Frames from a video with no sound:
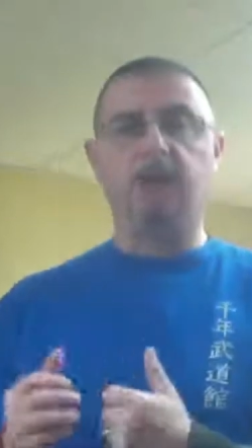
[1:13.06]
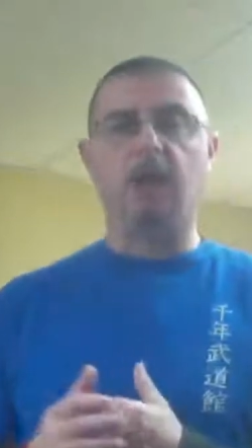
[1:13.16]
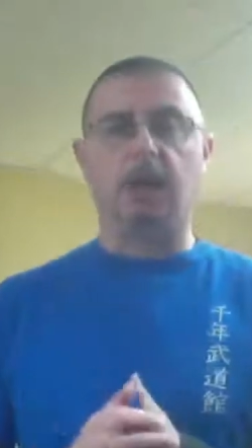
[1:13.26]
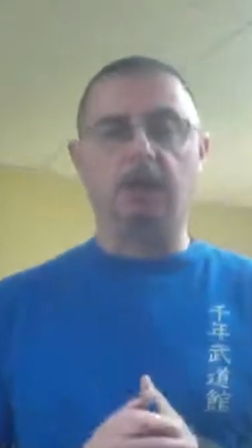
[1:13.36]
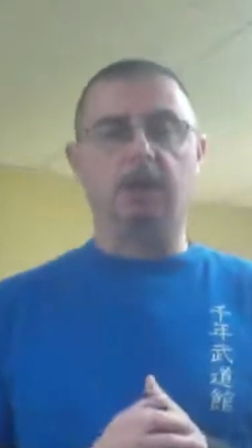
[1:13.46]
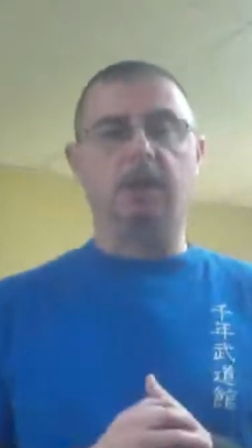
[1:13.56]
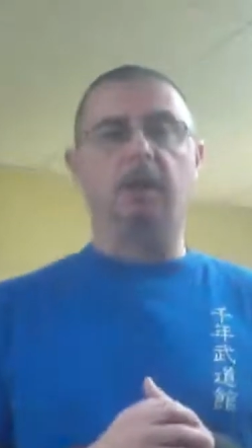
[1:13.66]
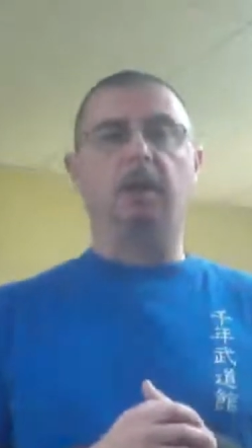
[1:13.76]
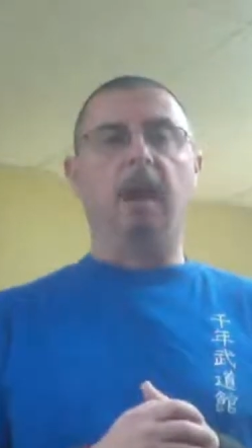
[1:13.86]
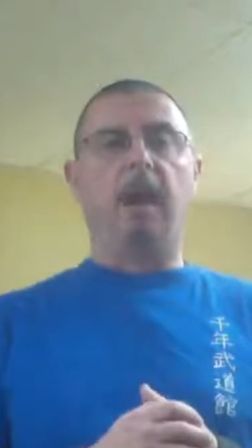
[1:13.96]
changes in
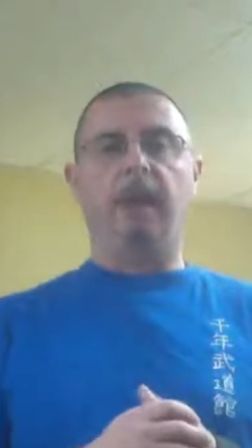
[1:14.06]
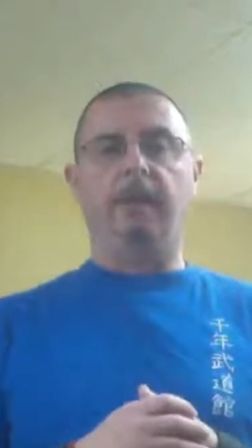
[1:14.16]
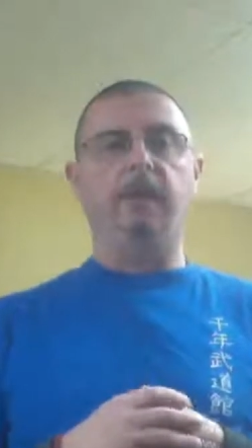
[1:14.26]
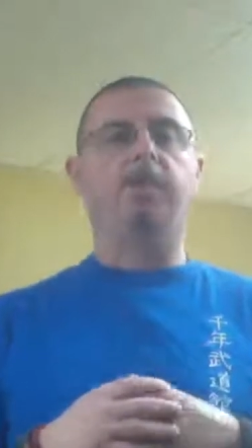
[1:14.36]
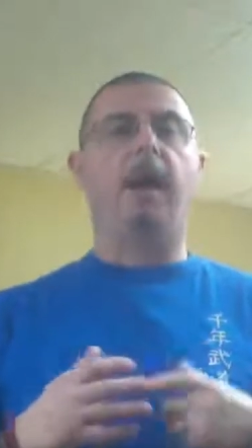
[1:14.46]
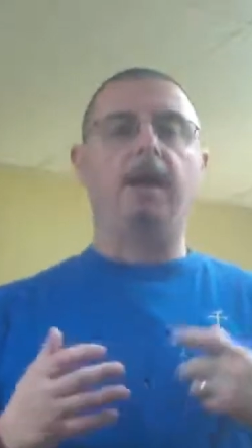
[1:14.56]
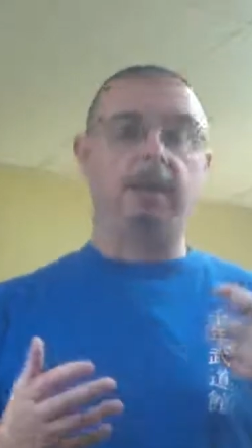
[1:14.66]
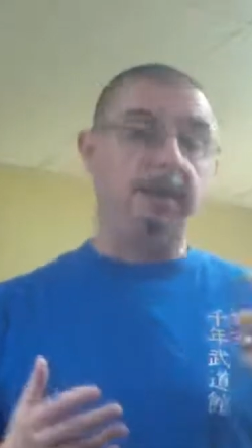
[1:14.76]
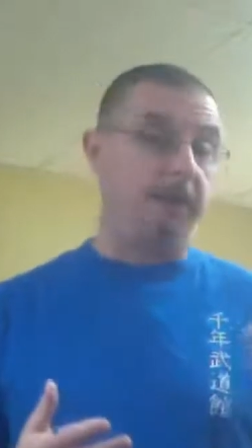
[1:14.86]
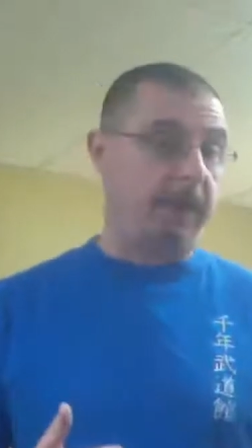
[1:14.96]
their lives,
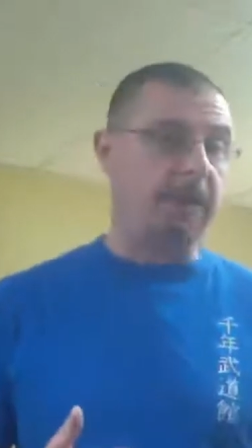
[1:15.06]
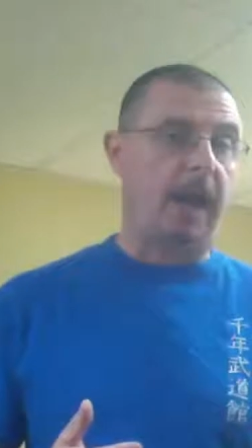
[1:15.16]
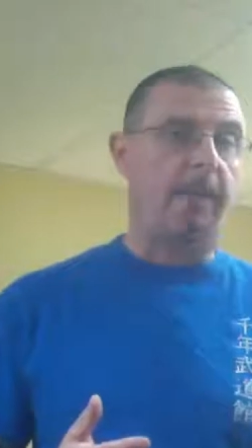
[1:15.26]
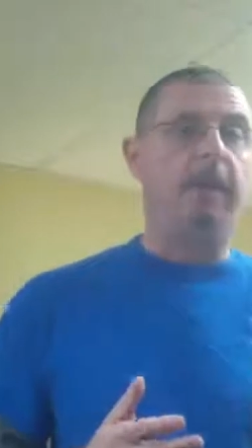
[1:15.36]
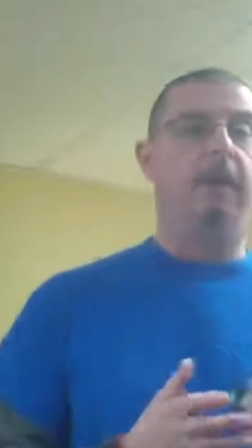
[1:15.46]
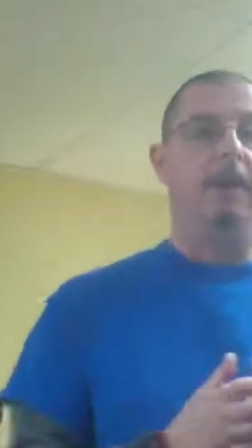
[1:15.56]
positive things happened in their